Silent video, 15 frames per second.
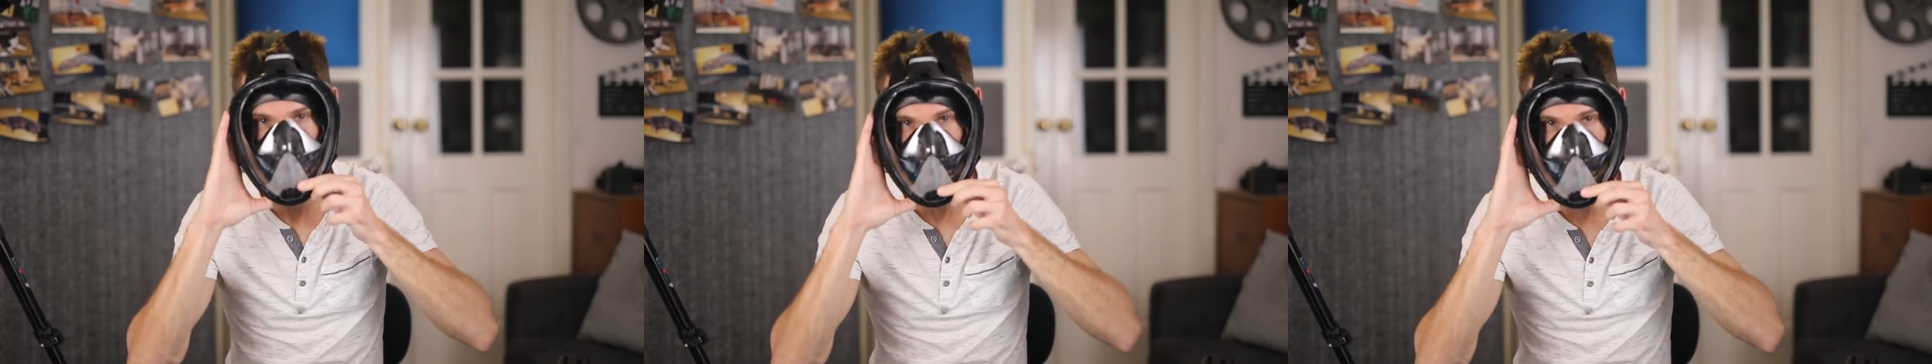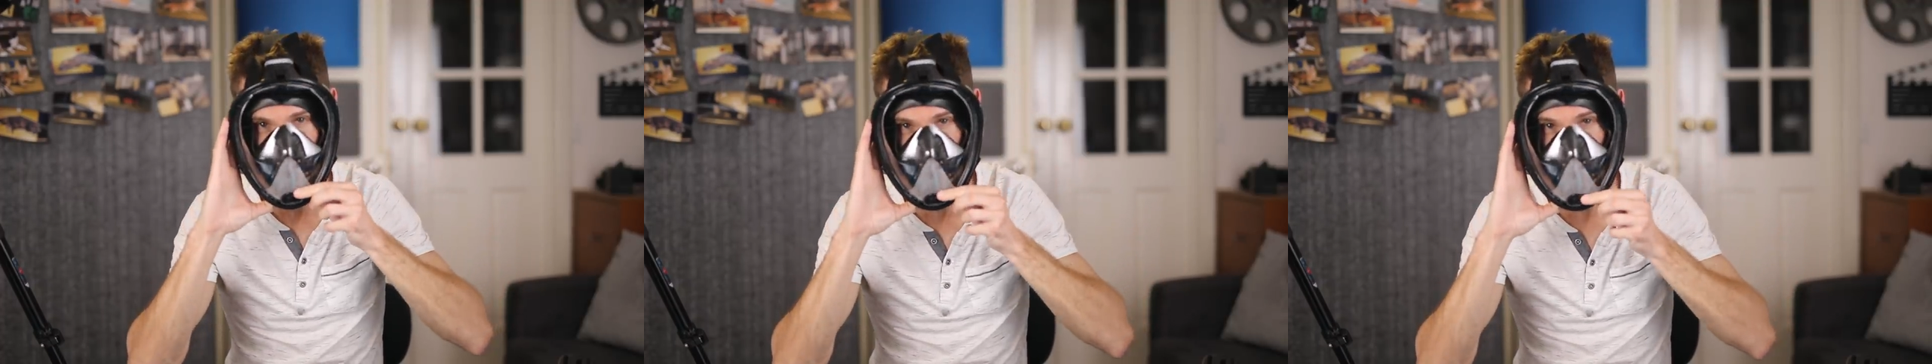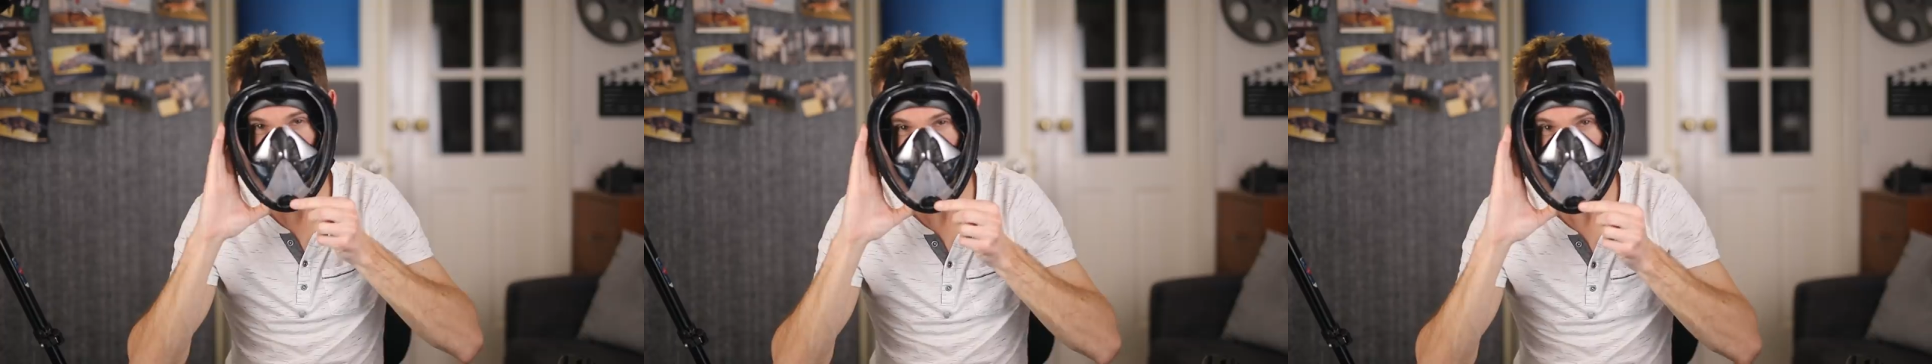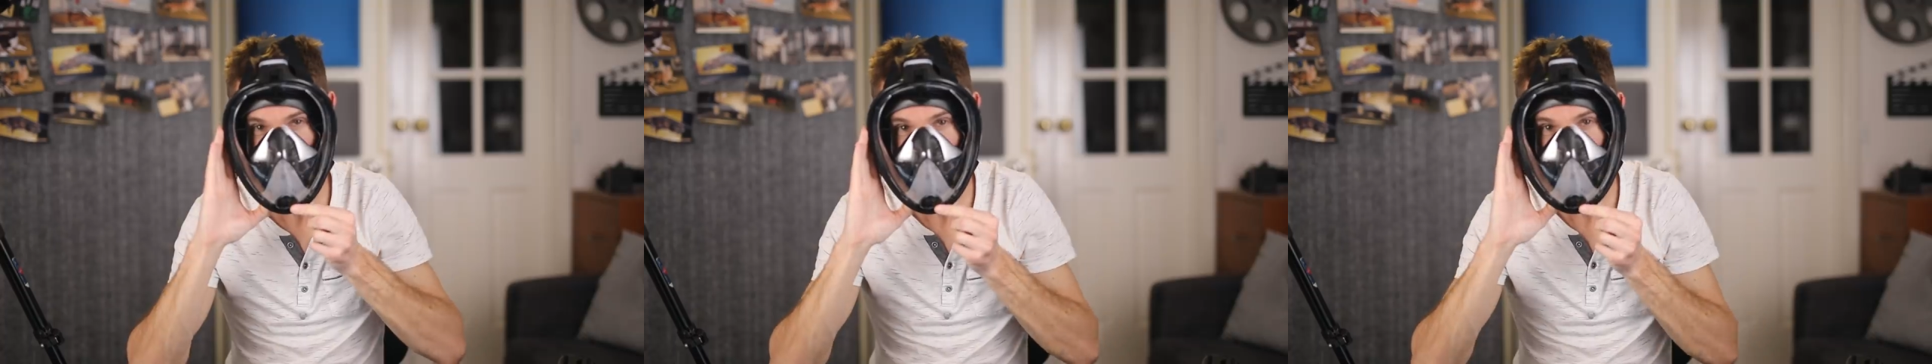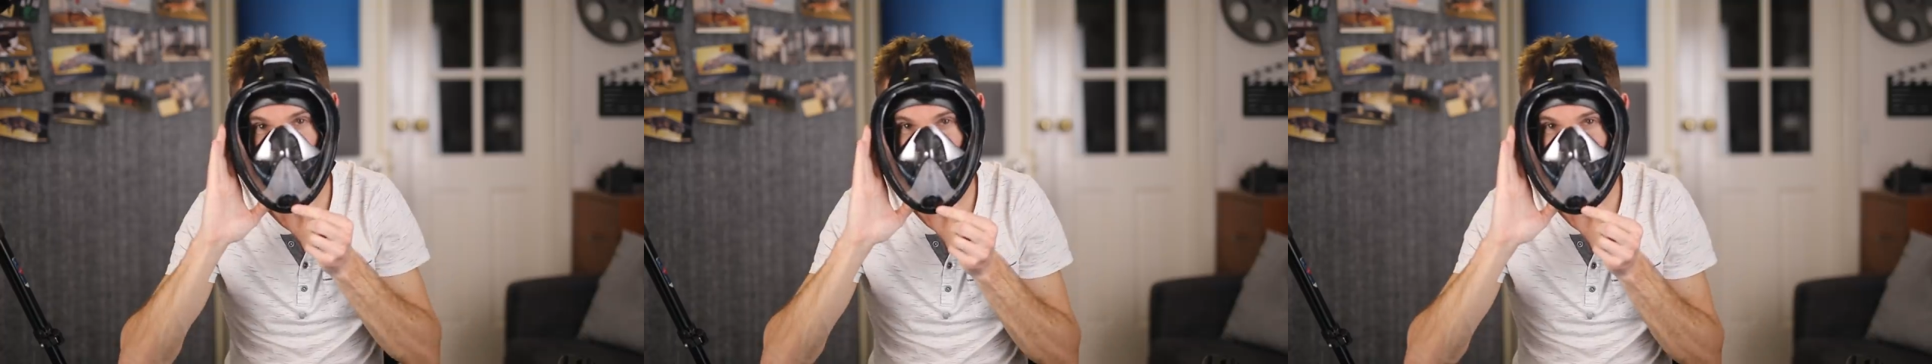this
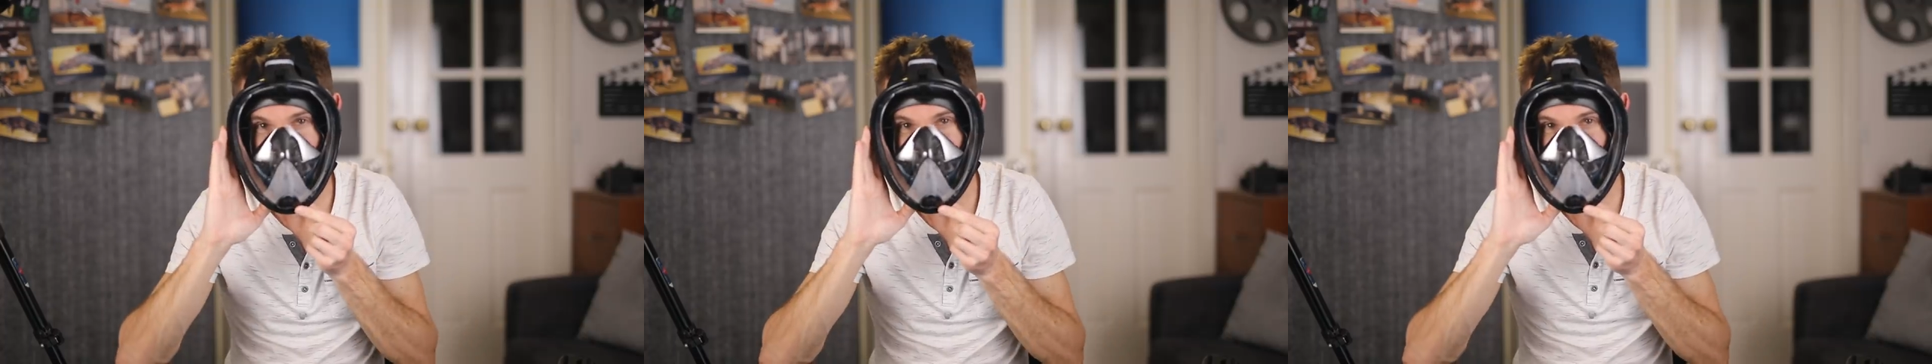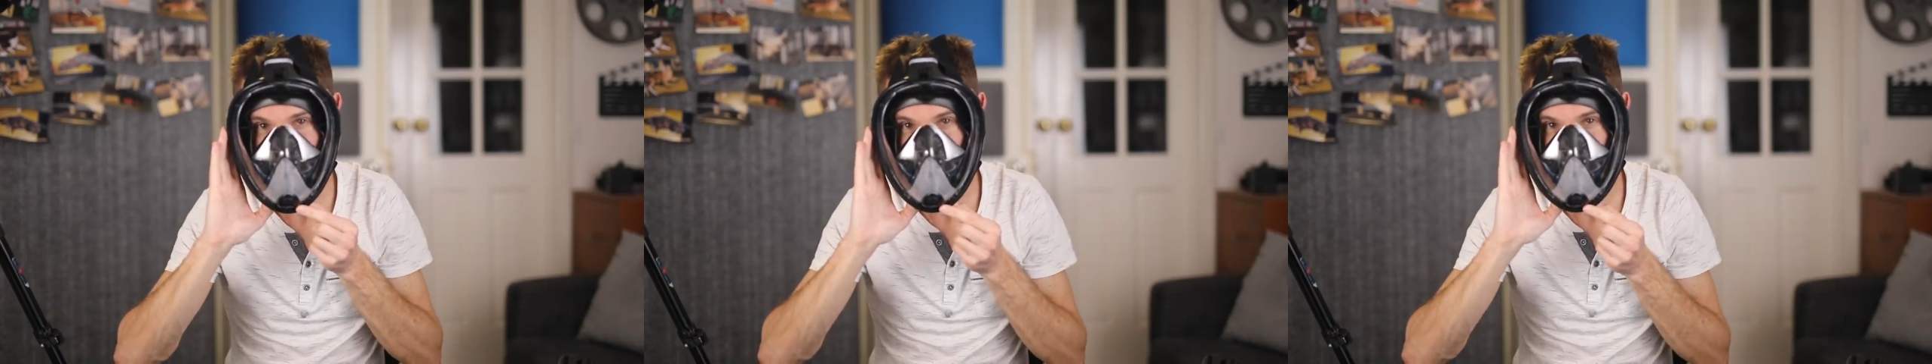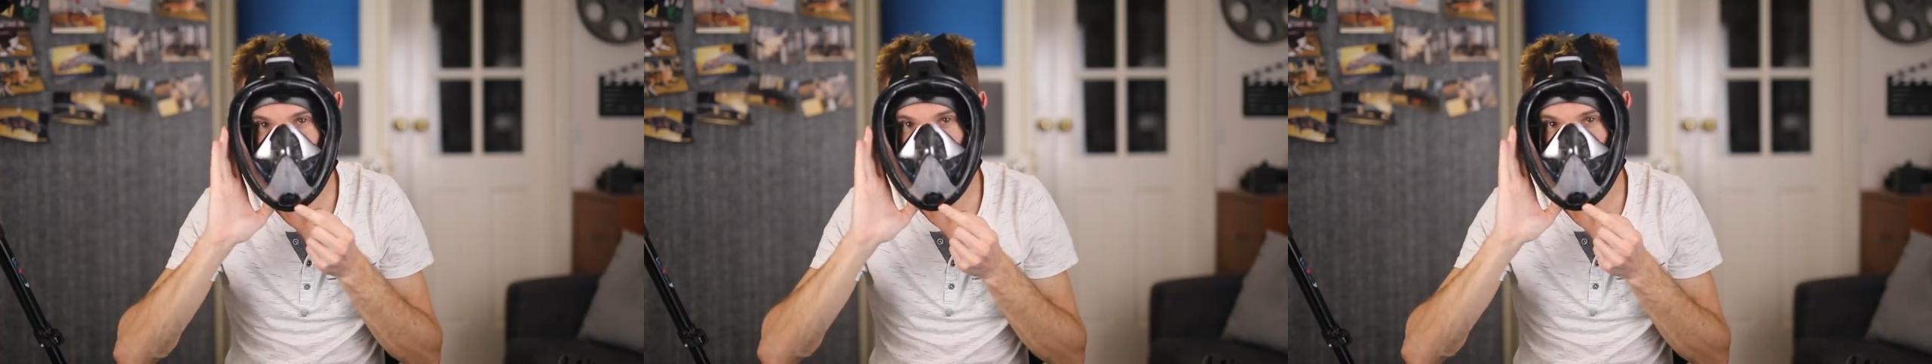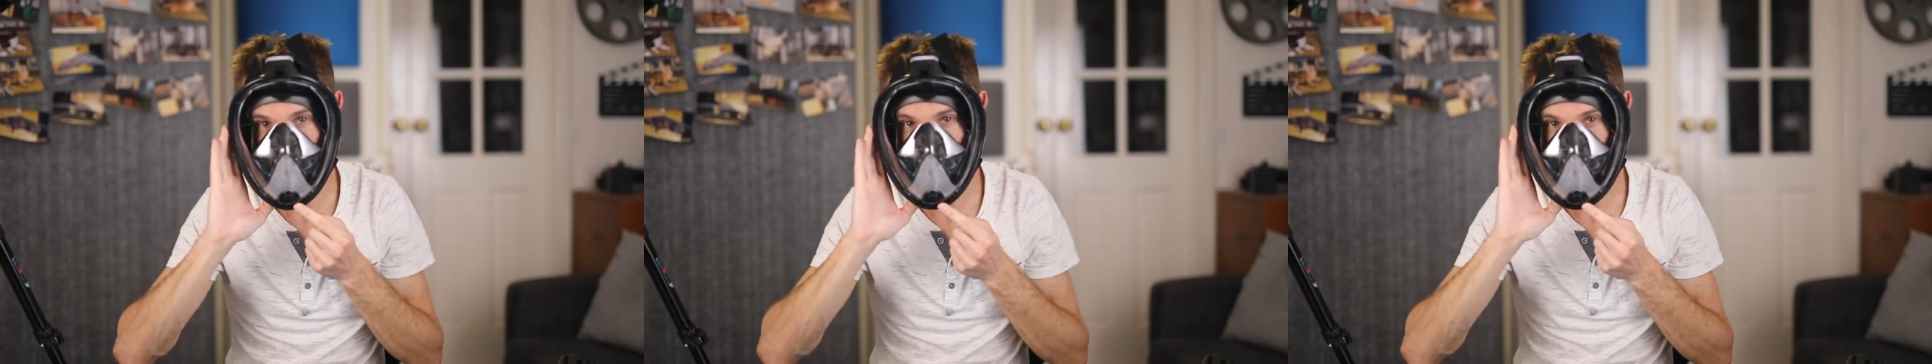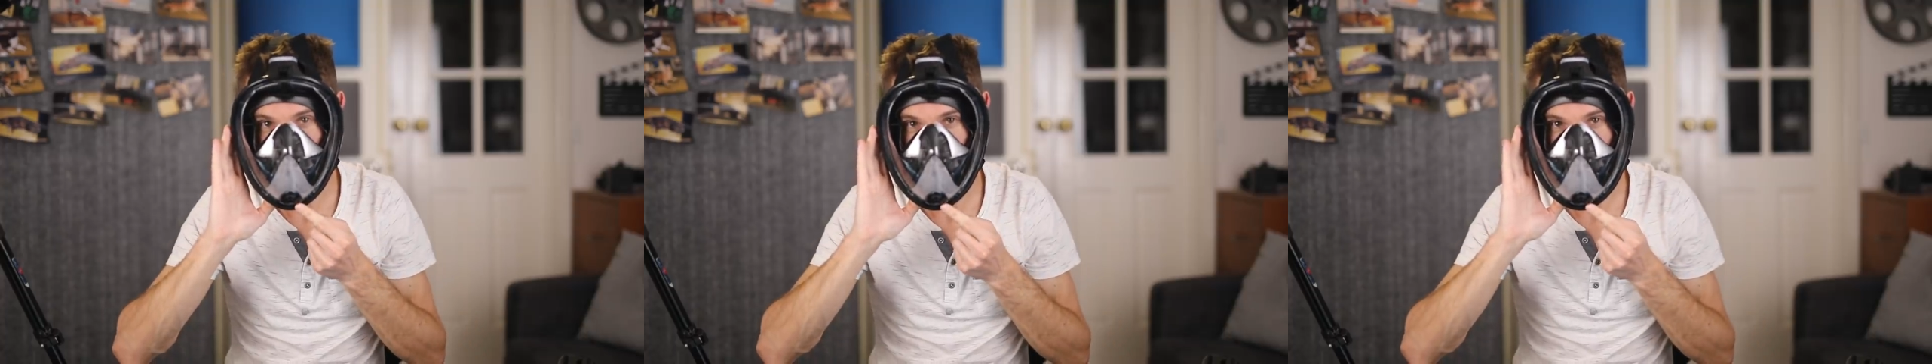valve here isn't
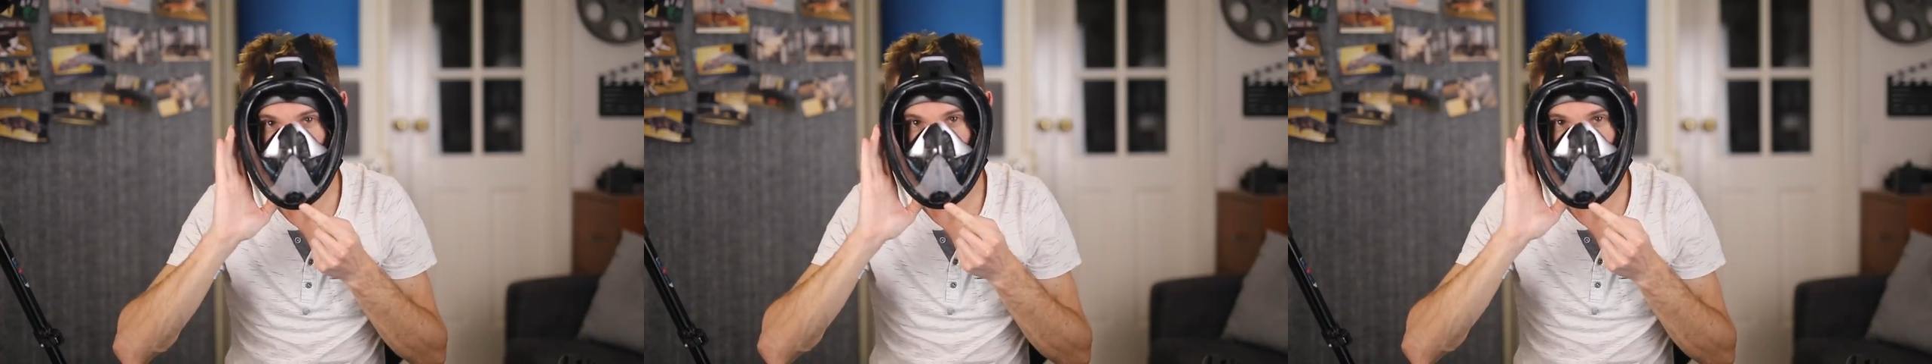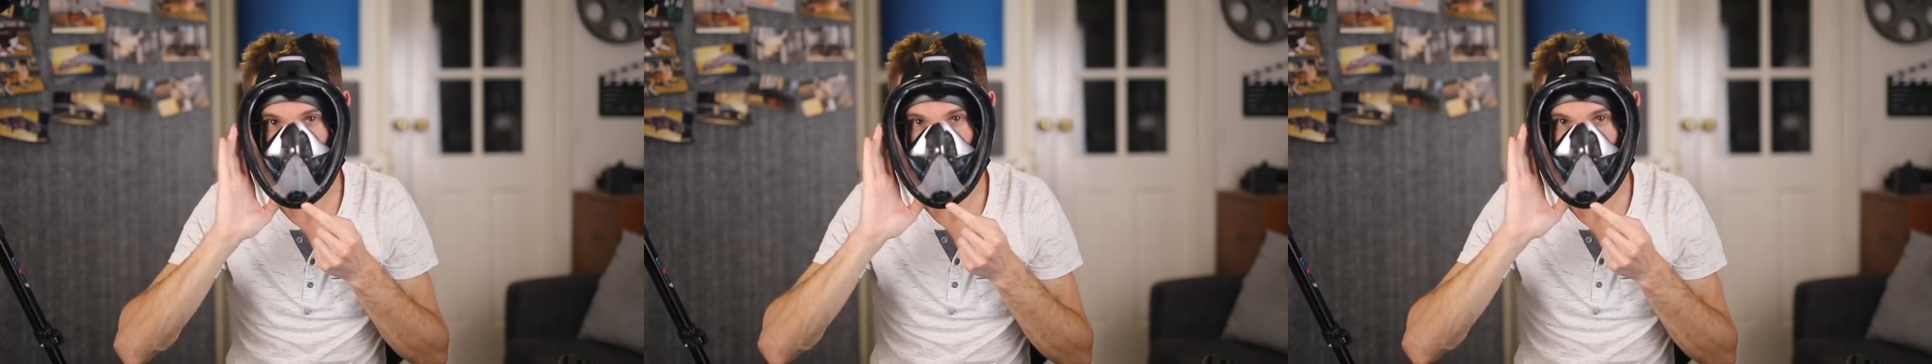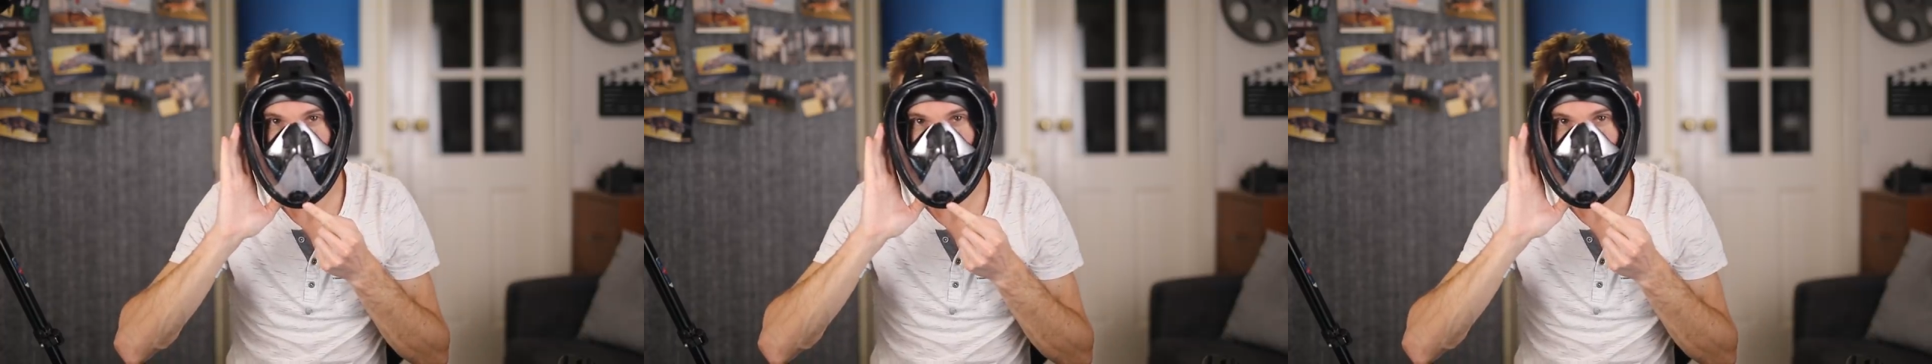sufficient for